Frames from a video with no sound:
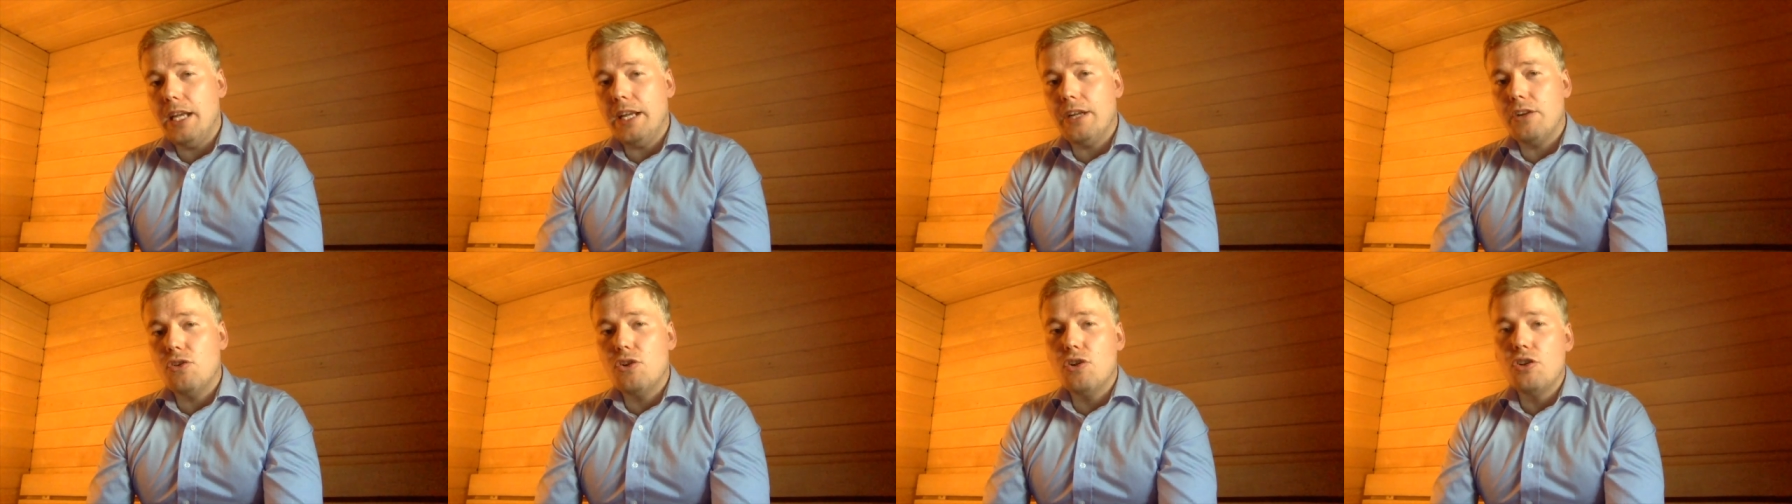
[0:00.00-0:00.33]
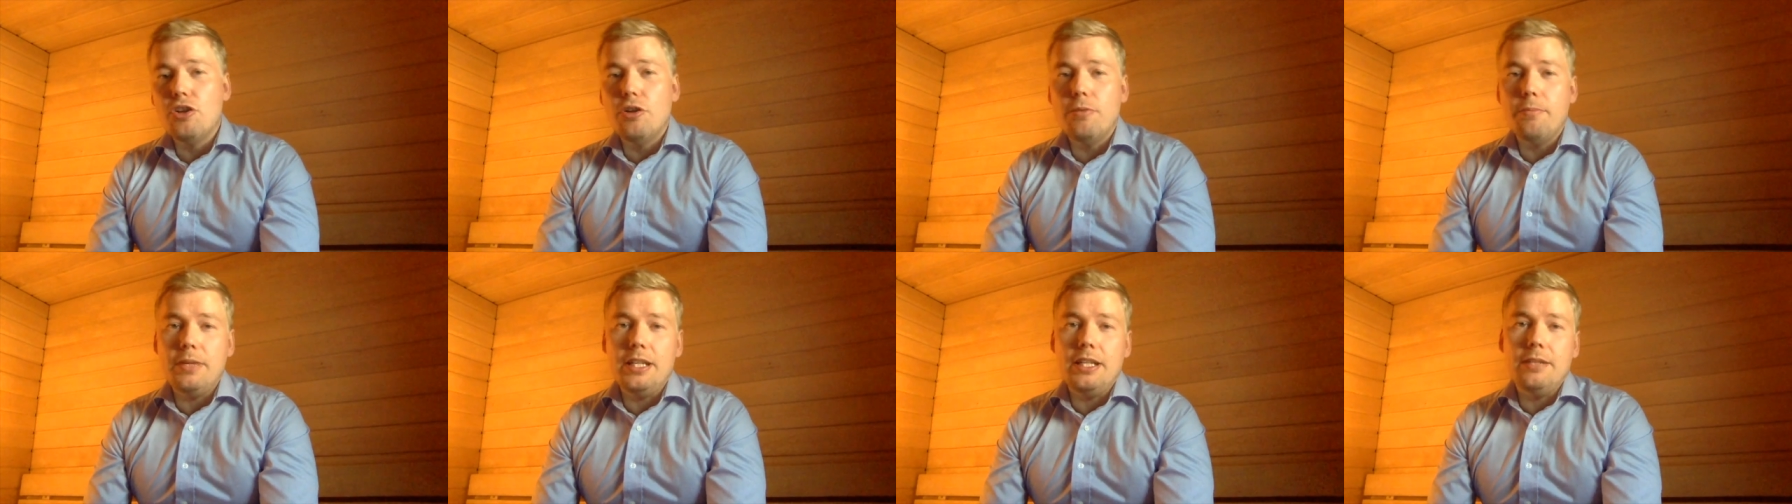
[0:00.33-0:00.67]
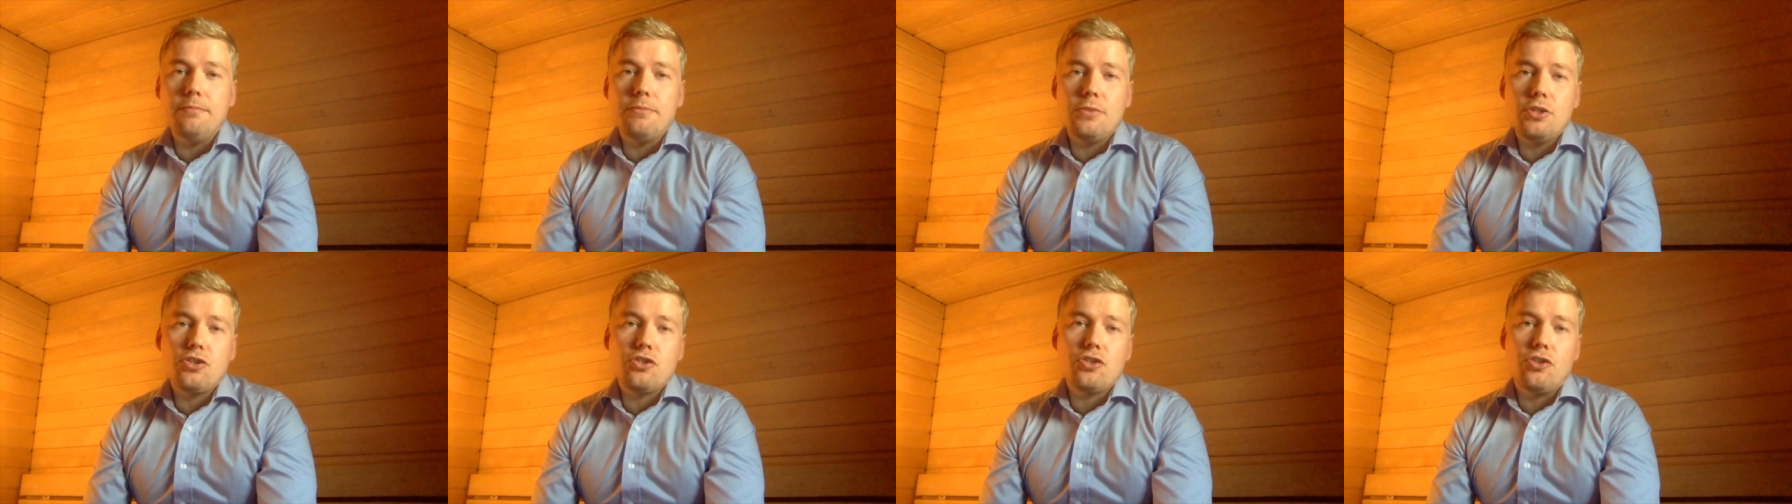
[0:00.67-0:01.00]

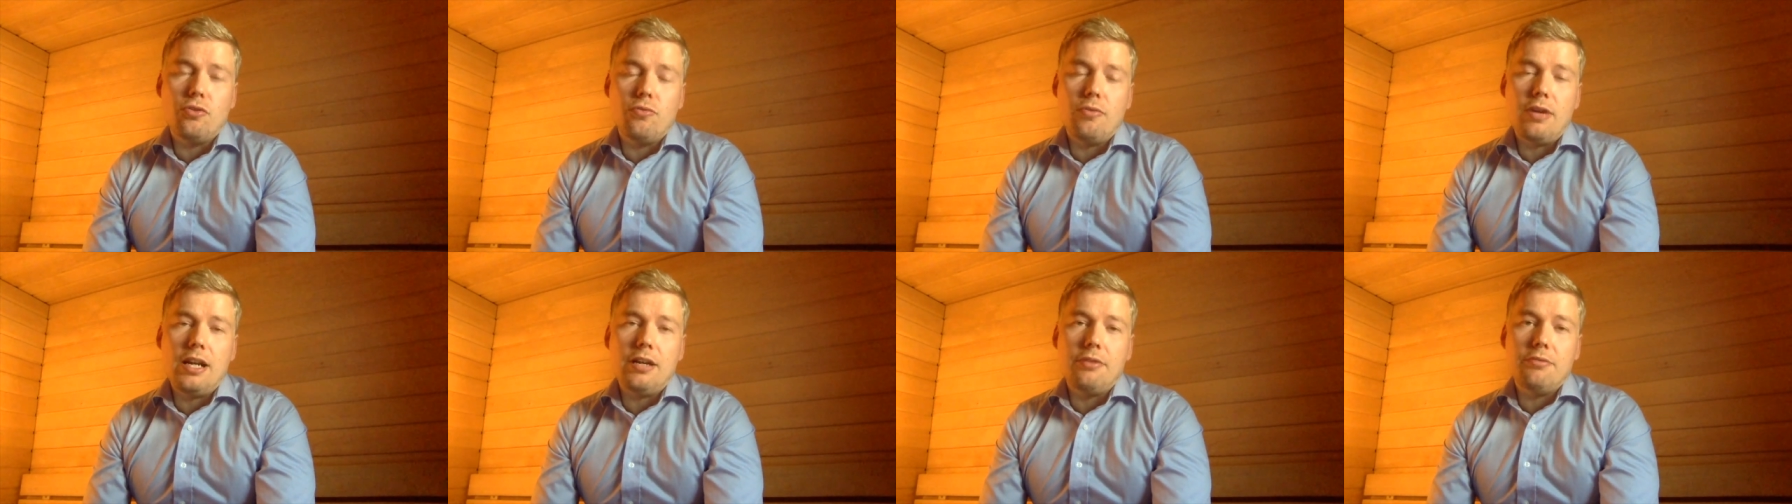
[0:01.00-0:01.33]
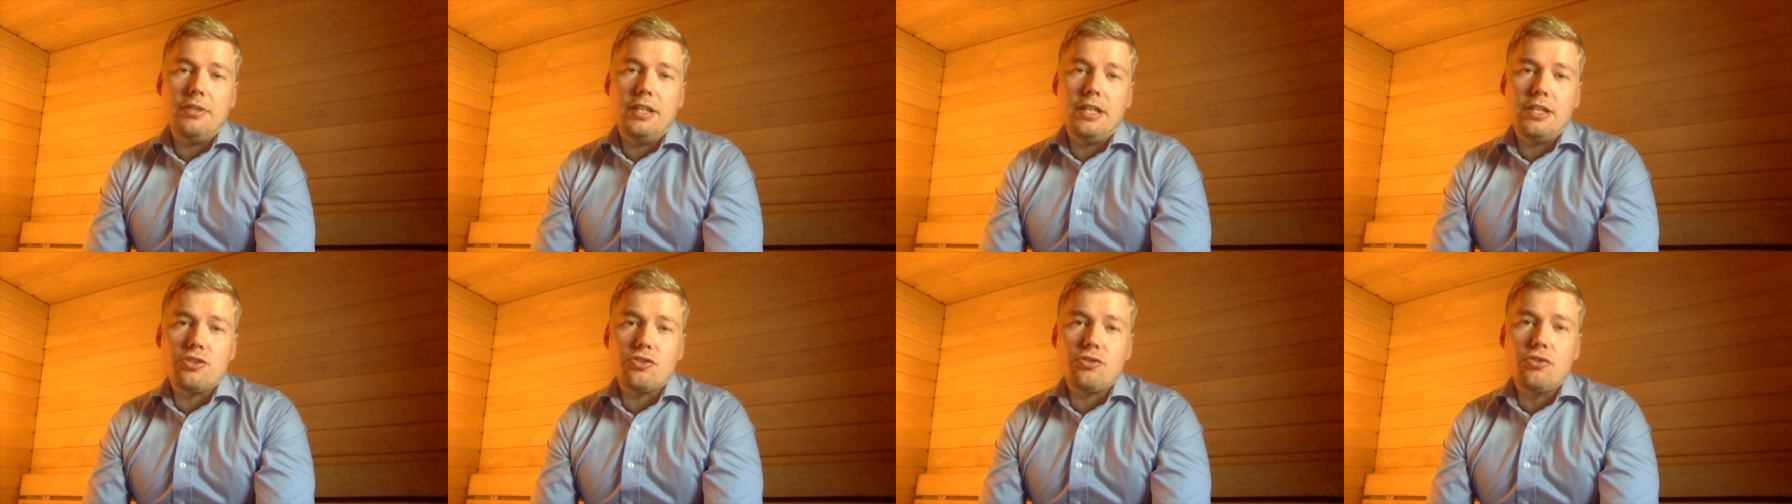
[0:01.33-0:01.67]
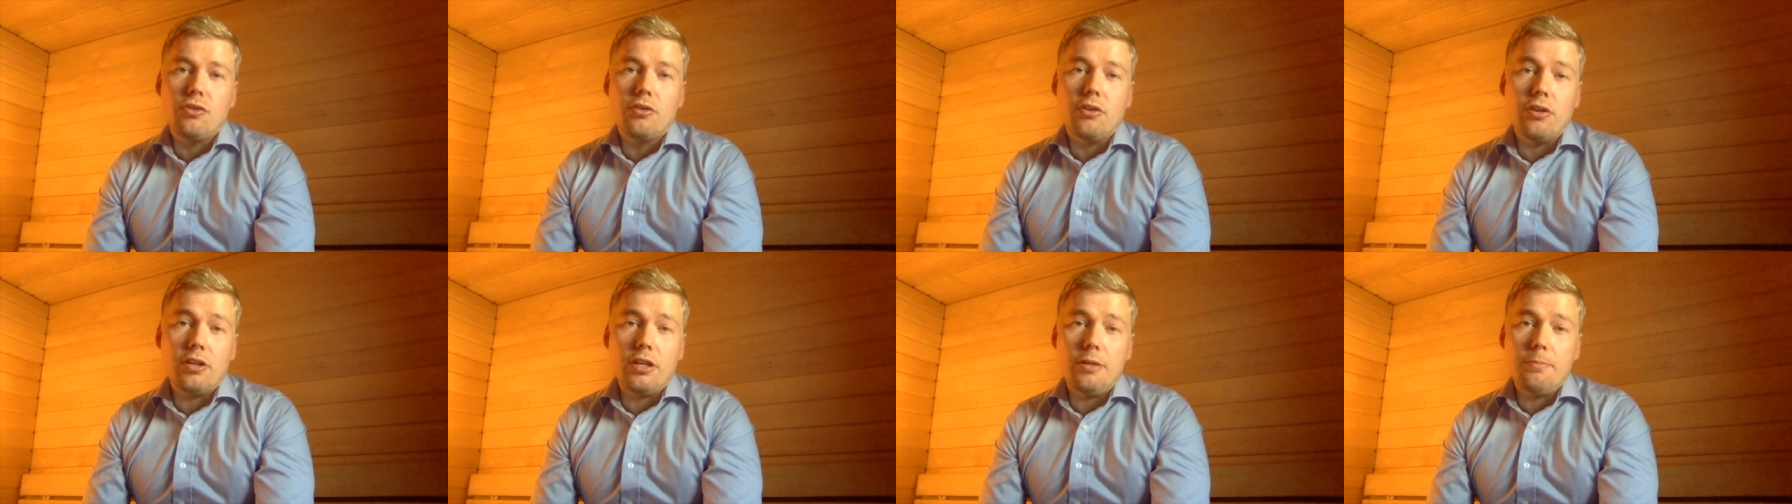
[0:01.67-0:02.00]
economy surrounding
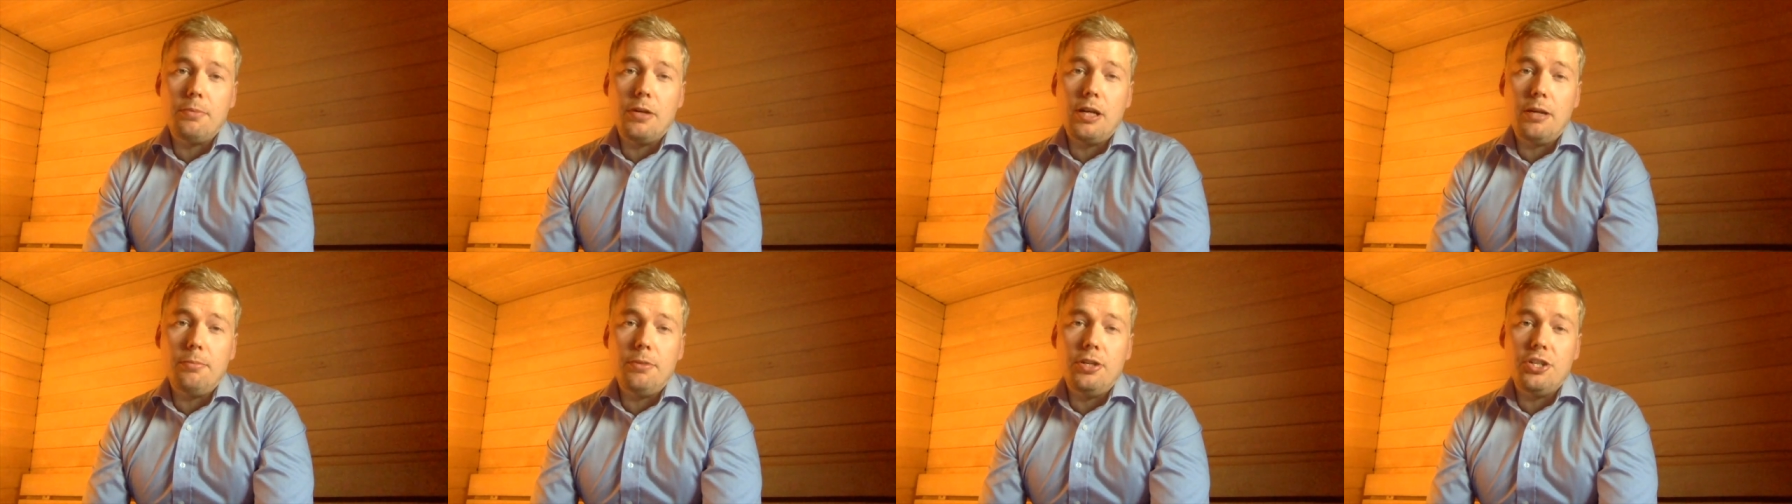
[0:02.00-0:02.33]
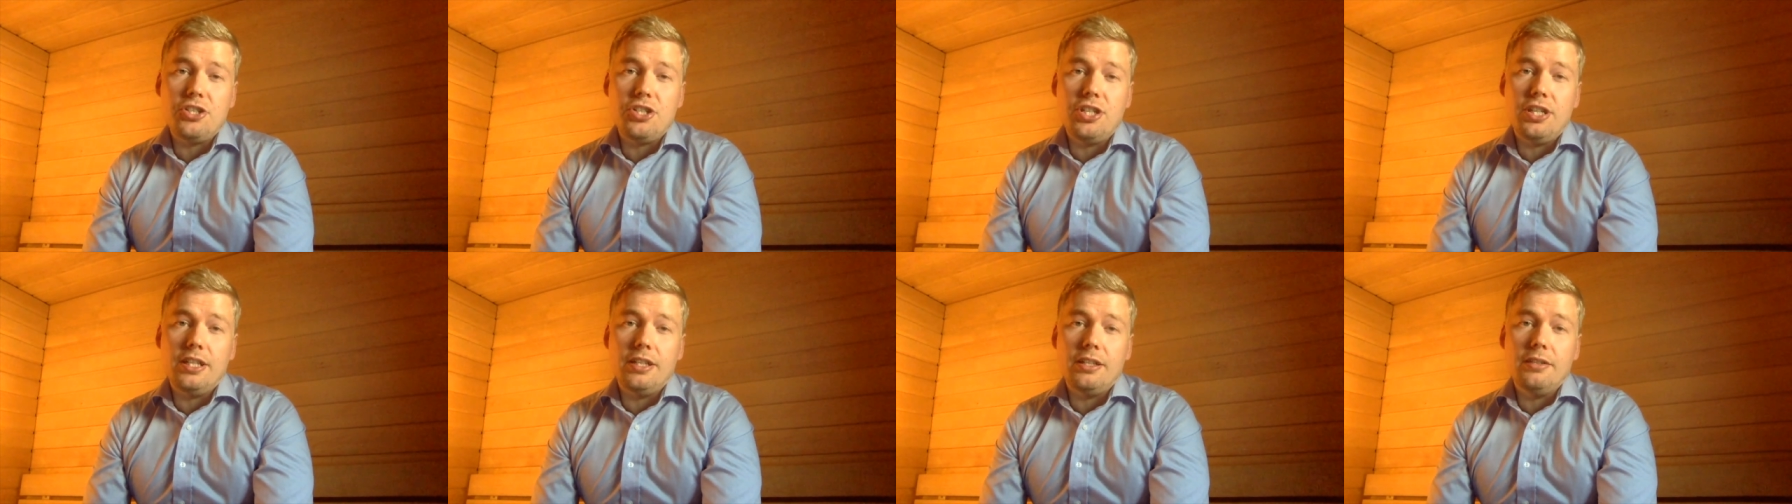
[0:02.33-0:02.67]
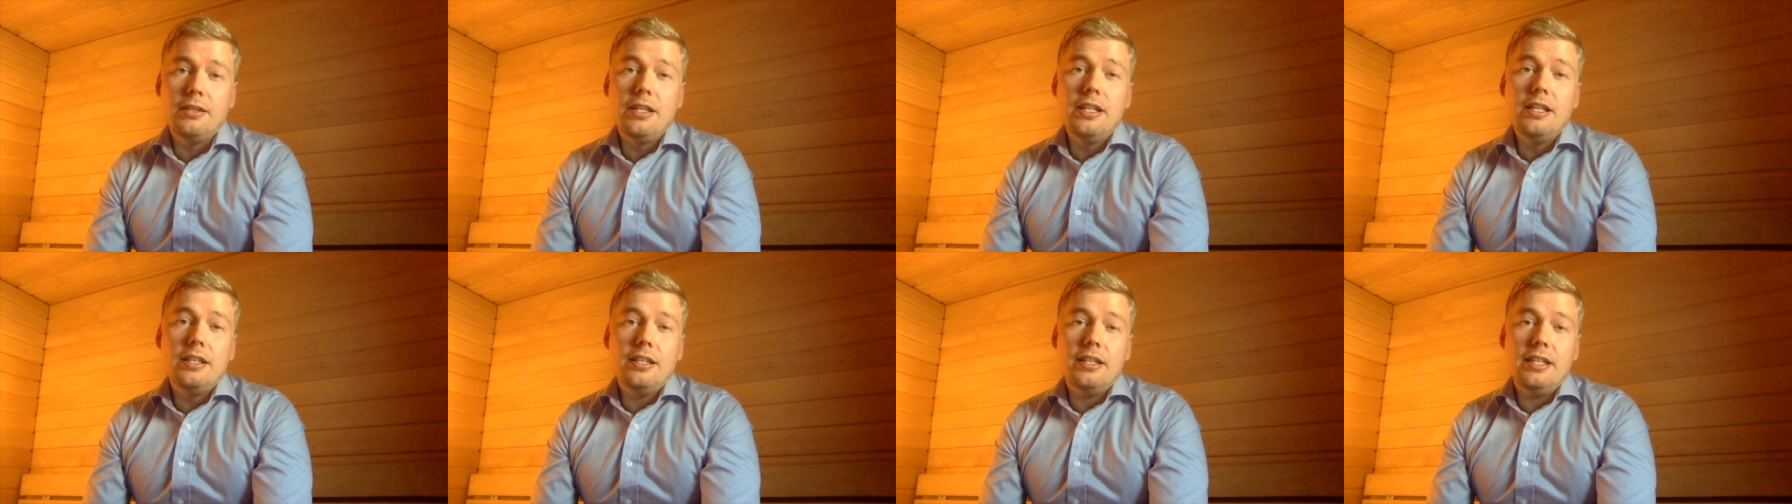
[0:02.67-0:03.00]
scholarly publishing